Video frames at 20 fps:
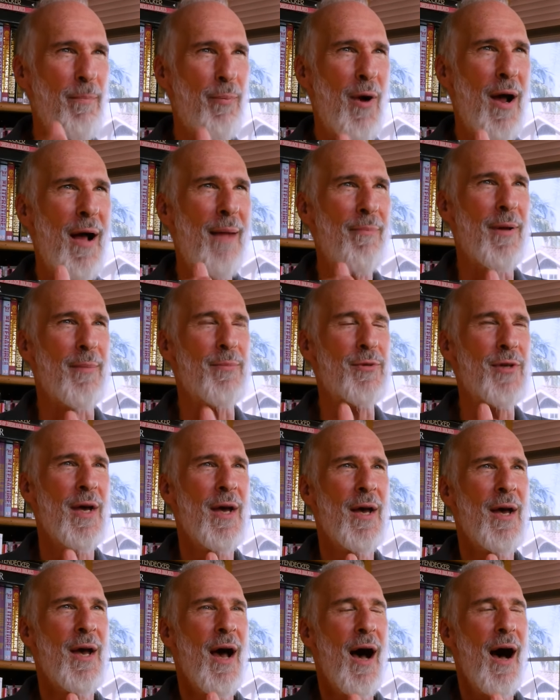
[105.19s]
problems
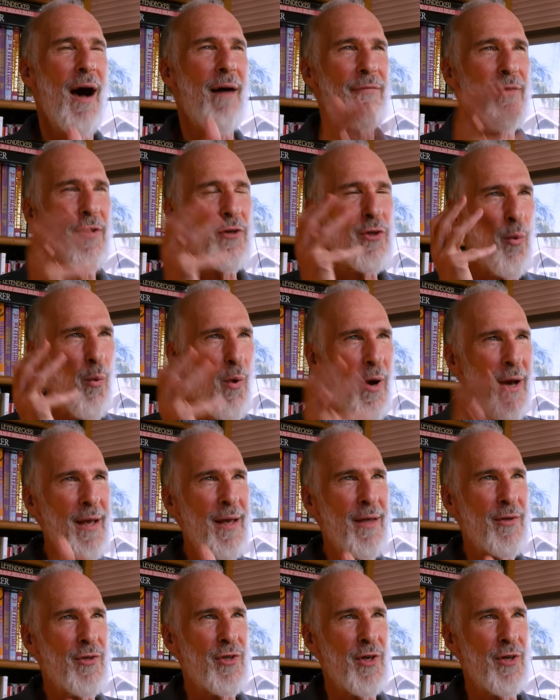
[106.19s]
of the
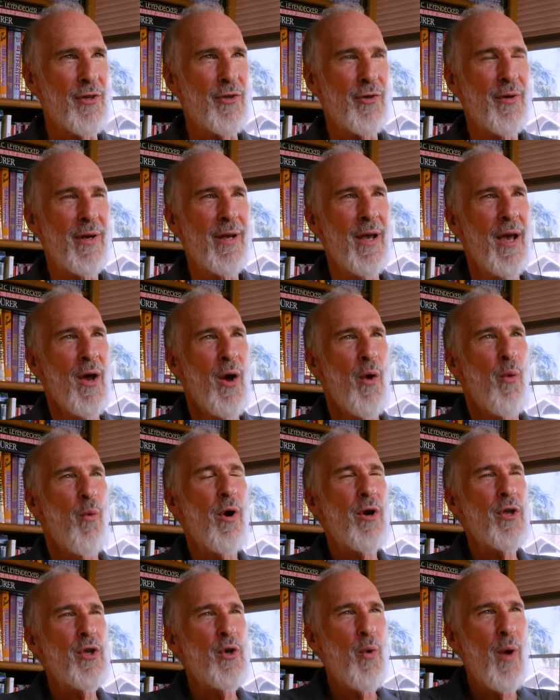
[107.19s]
20th century
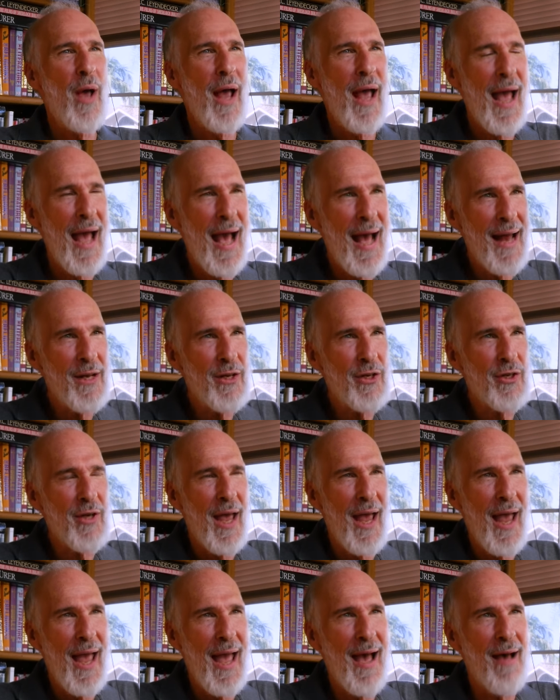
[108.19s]
where you had to
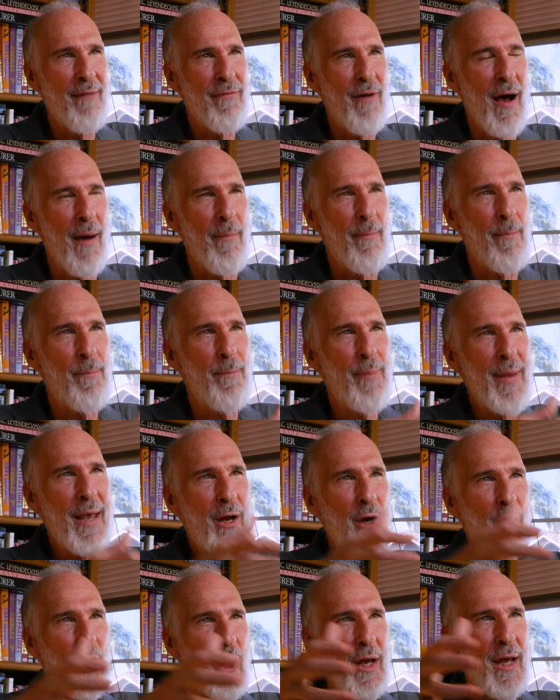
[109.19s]
have a
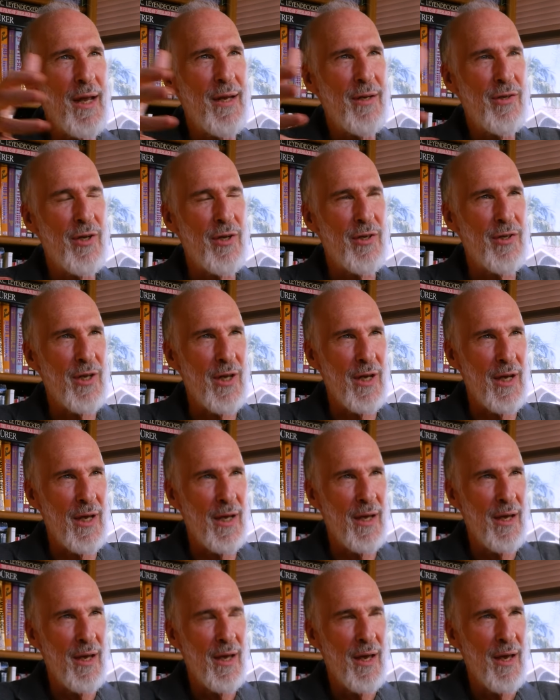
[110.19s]
bigger
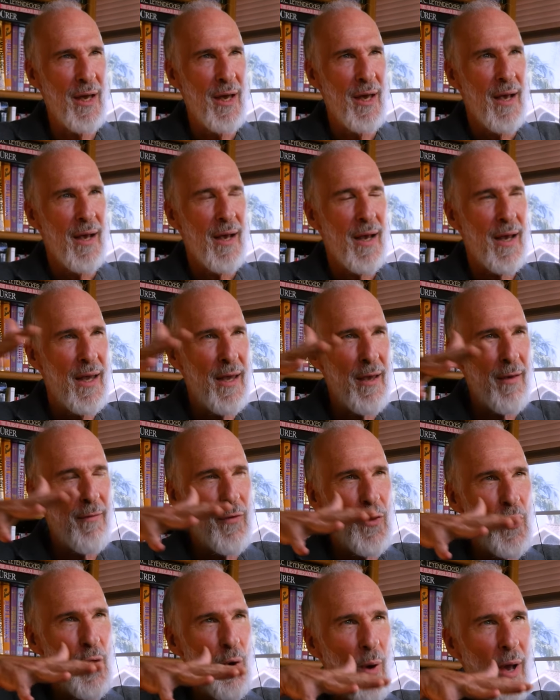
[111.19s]
entity give
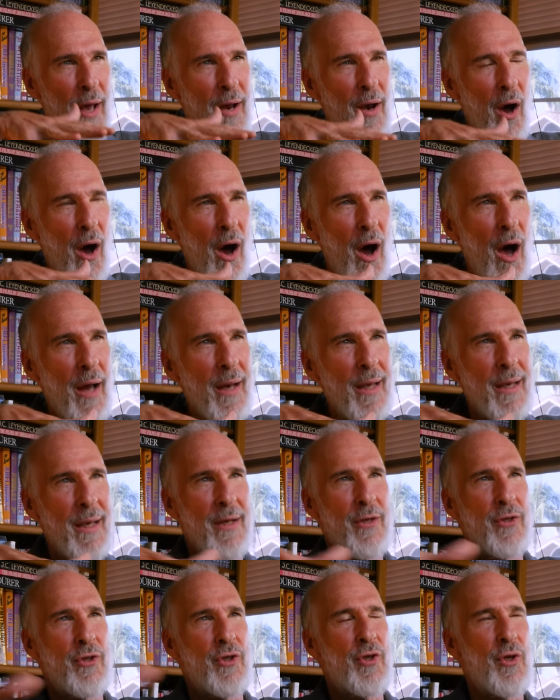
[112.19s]
you an
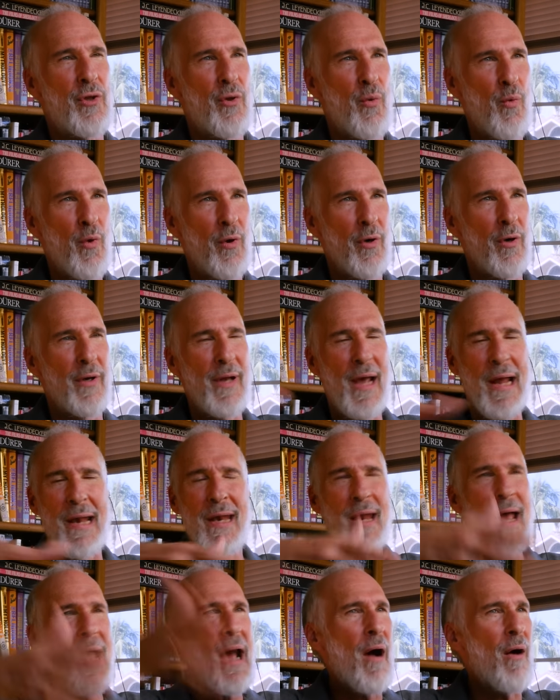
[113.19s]
audience to the world.
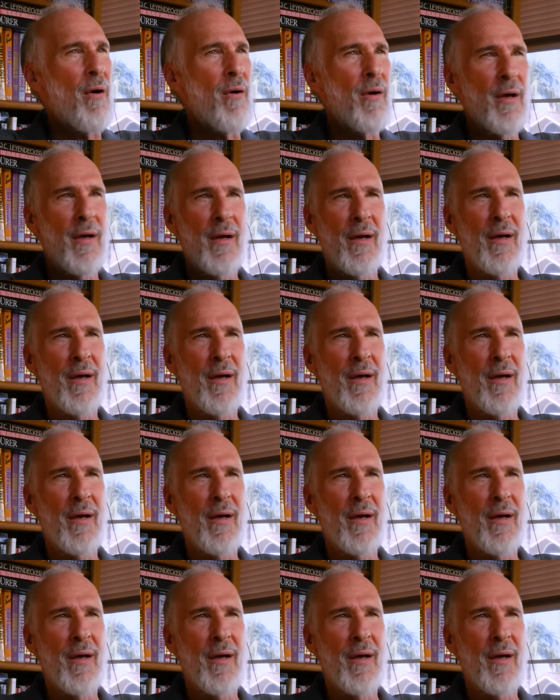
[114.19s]
And now